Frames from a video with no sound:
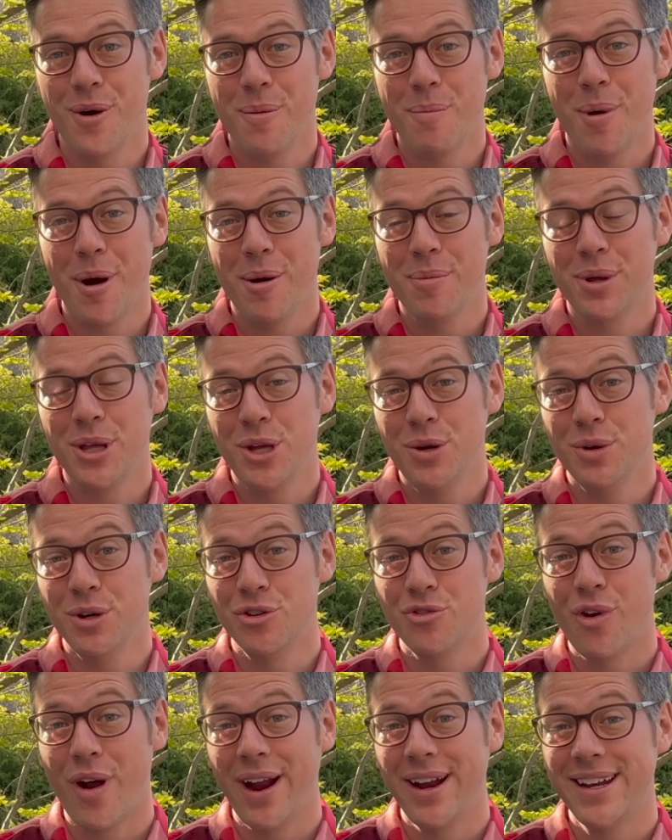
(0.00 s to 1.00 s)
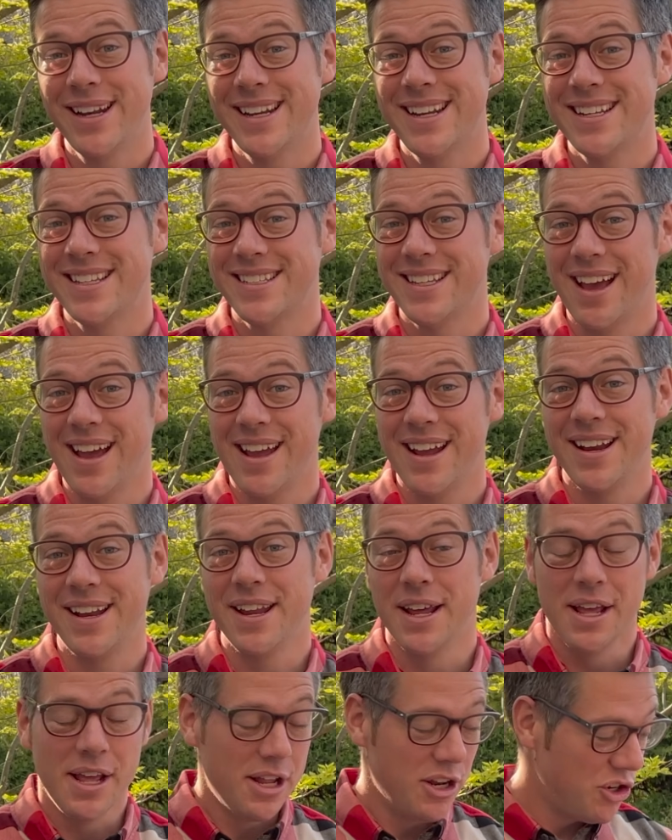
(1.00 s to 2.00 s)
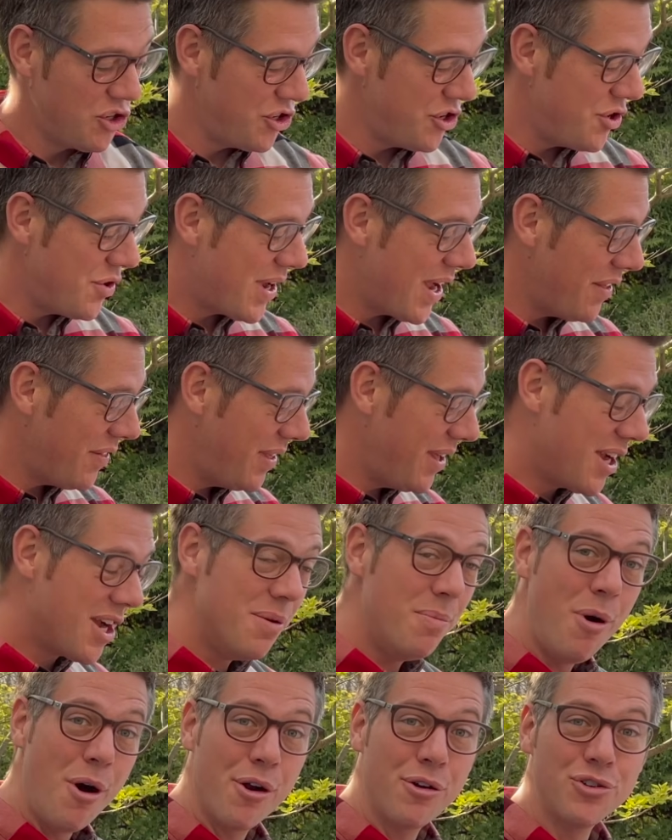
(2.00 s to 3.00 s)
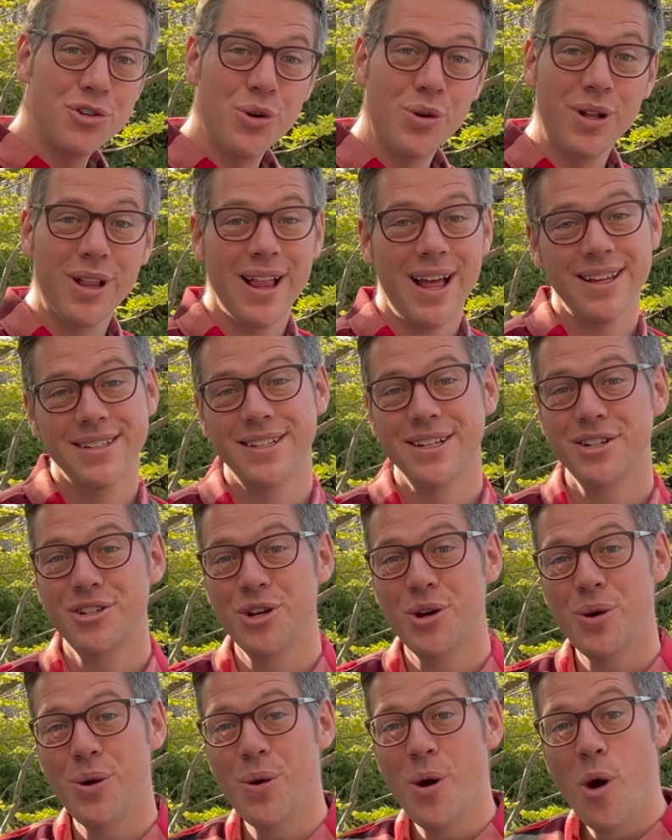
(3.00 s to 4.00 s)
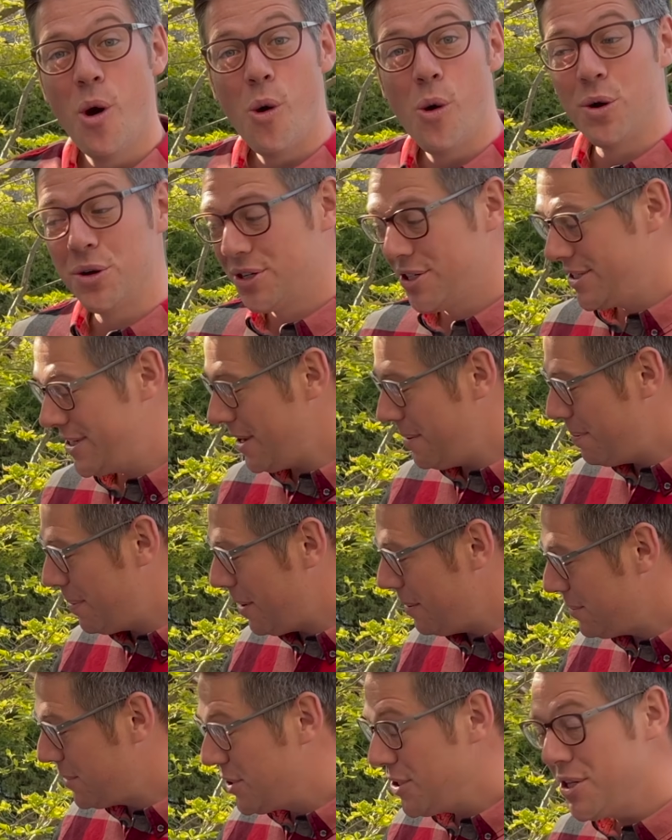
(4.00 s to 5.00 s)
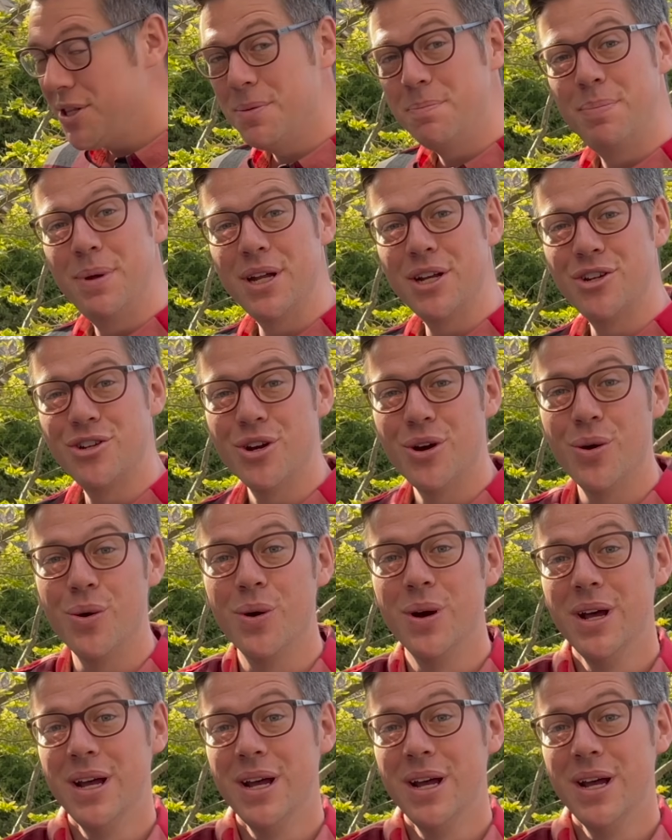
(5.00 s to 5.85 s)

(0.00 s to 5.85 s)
if you have questions between the Classic or the Big Joe. I've already covered that, so check out my channel